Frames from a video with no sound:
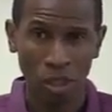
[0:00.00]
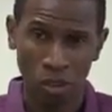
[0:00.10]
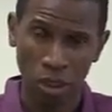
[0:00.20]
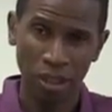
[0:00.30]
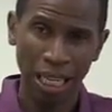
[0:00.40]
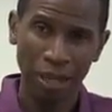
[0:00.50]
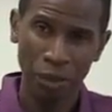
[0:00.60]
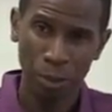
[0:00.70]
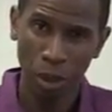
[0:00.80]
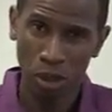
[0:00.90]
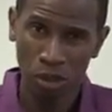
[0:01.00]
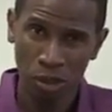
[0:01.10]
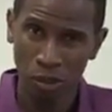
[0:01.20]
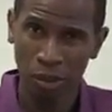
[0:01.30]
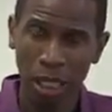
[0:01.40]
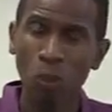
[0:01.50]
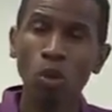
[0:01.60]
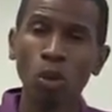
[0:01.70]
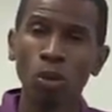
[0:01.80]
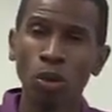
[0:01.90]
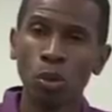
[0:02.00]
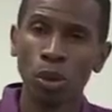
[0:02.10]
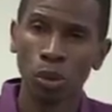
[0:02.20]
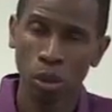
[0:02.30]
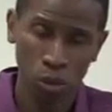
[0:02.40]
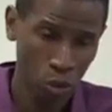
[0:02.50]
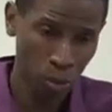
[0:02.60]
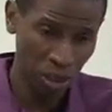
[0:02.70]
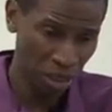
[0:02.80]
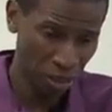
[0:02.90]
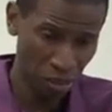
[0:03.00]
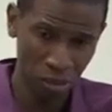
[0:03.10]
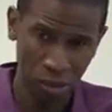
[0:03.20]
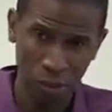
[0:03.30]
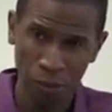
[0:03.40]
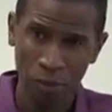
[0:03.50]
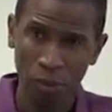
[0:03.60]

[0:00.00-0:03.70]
See, the average person, they won't know what to do with crystals because